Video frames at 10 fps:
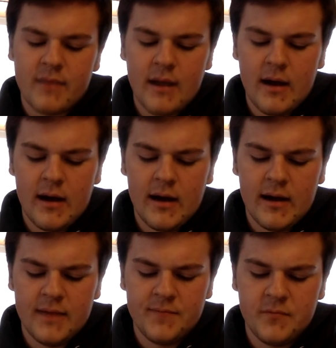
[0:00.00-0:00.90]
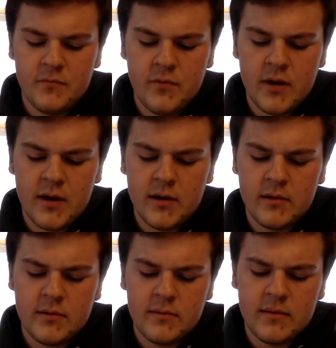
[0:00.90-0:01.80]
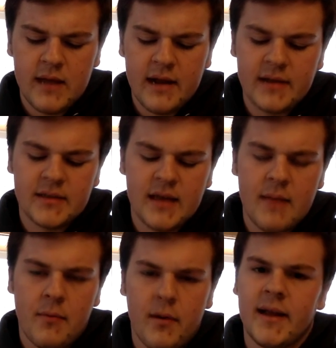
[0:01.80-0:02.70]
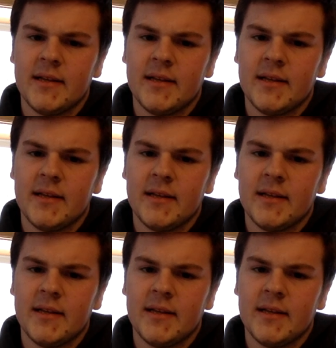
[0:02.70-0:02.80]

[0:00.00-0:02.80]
Uh, we're getting to that point.